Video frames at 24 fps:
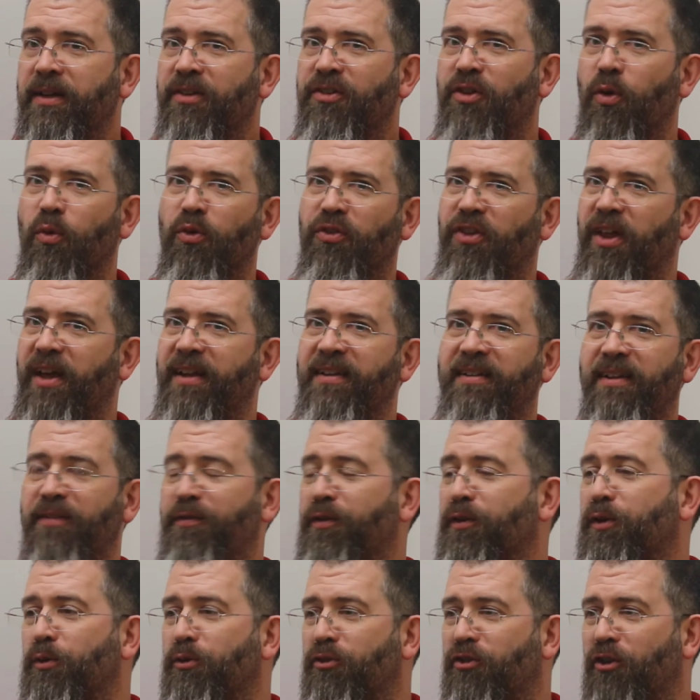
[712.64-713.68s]
So was that a
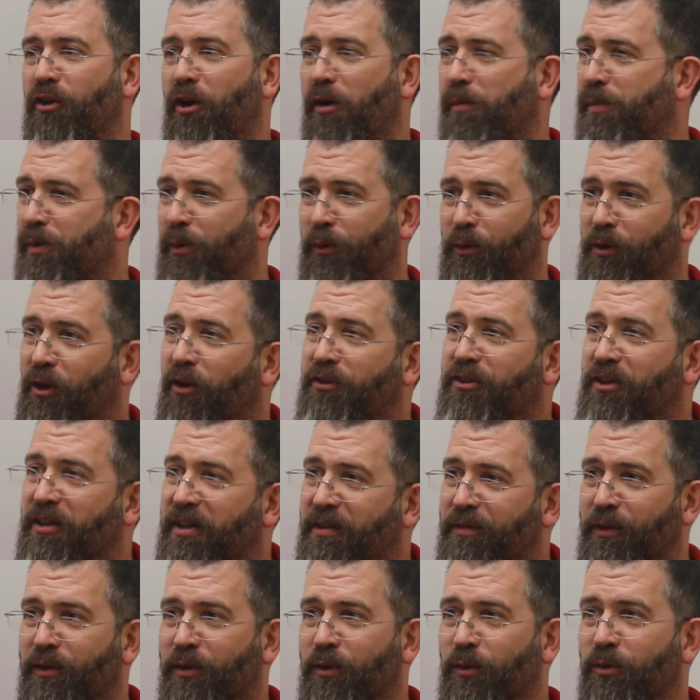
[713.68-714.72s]
difficult job or not a
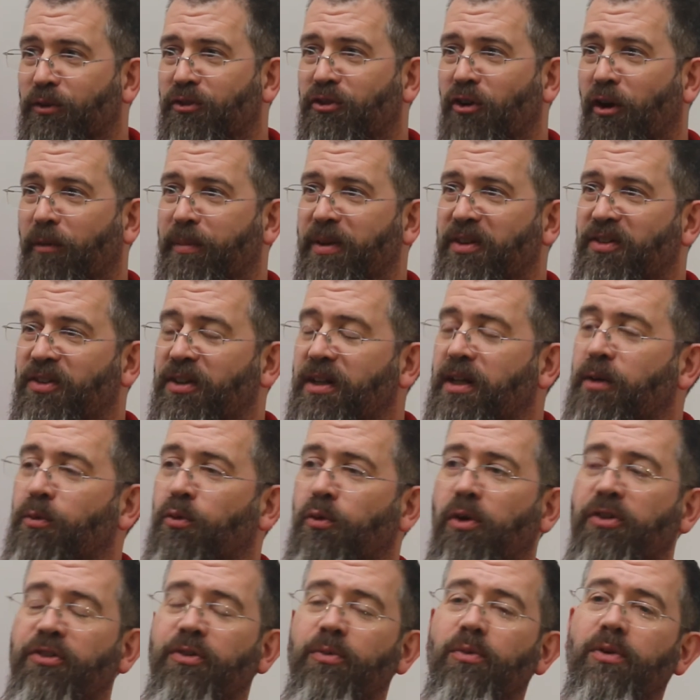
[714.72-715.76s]
difficult job? It certainly
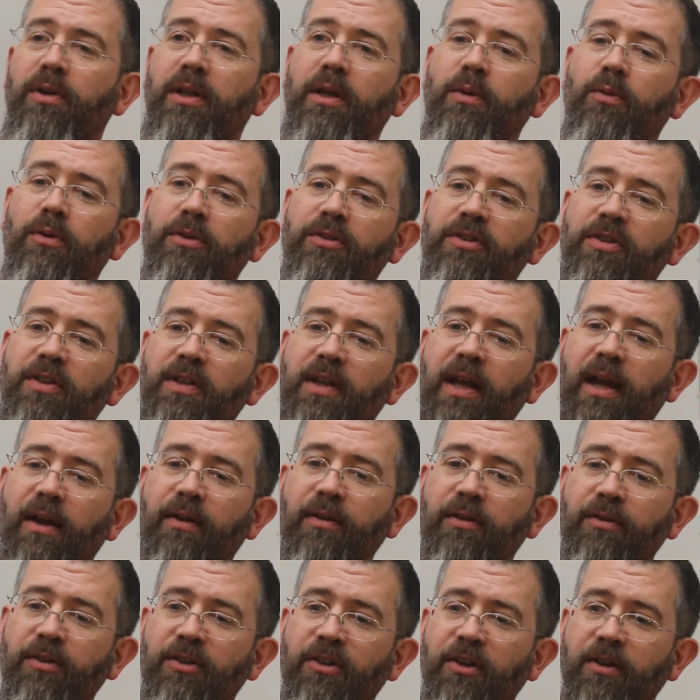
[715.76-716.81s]
wasn't one he wanted to carry
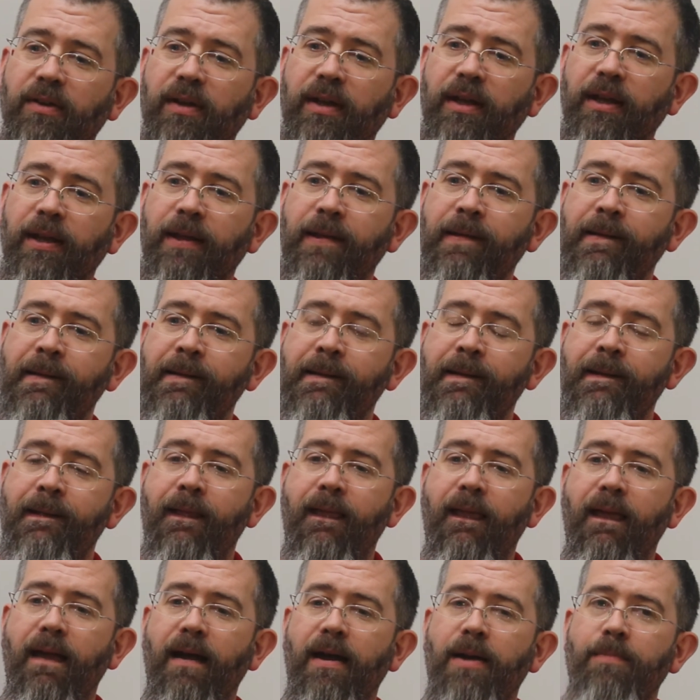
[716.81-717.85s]
on doing.
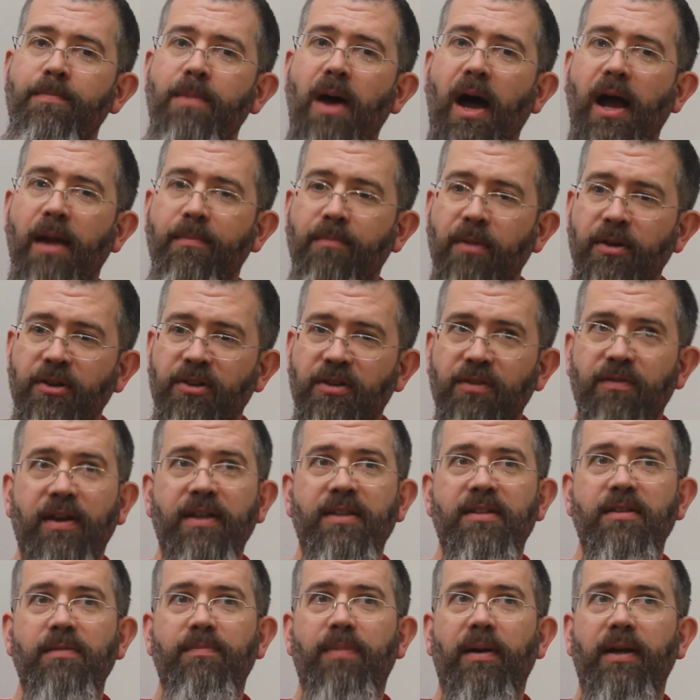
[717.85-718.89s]
I'm
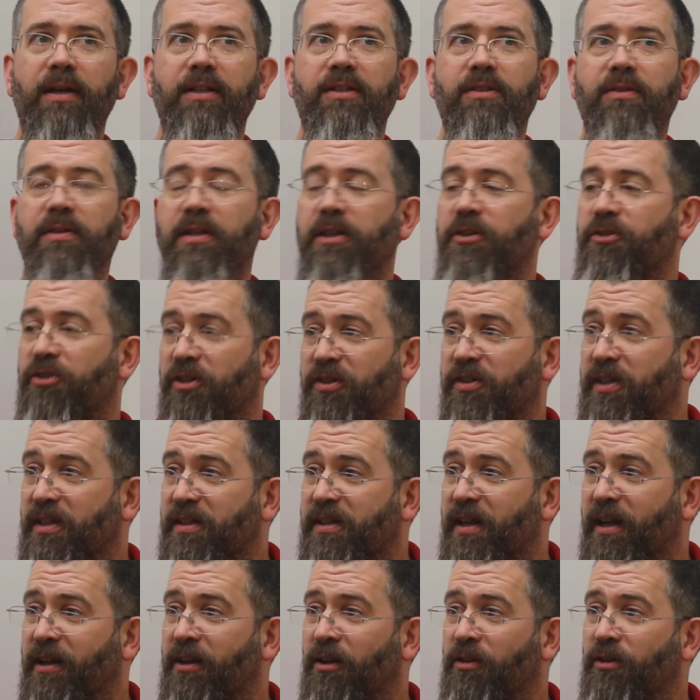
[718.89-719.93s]
motivated by doing interesting
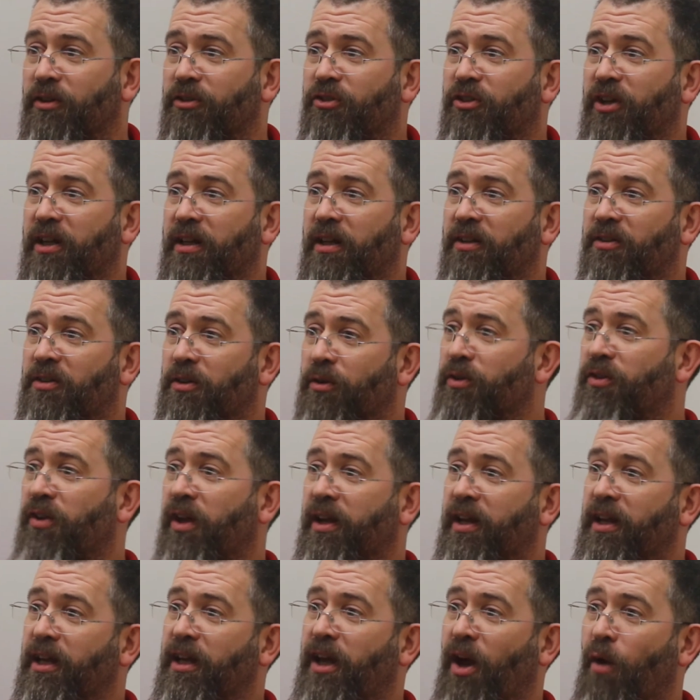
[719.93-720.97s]
technology, and as long as
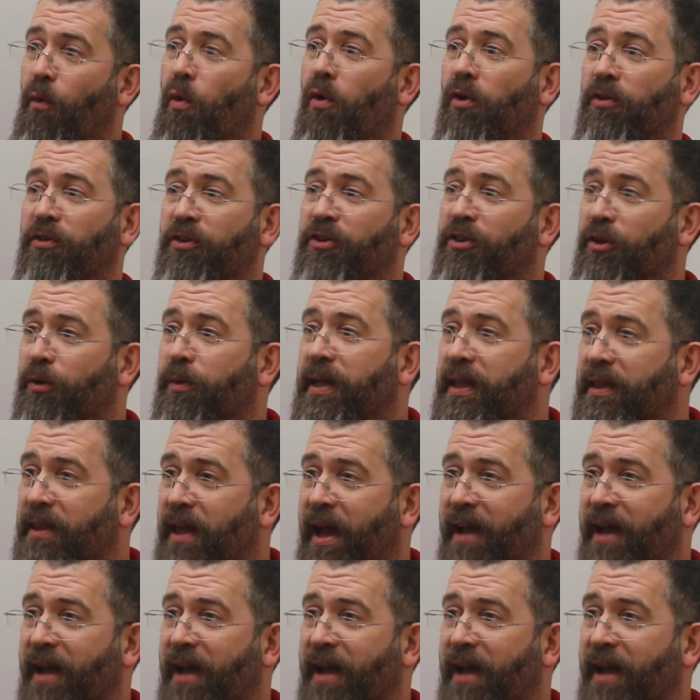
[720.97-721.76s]
I can go on doing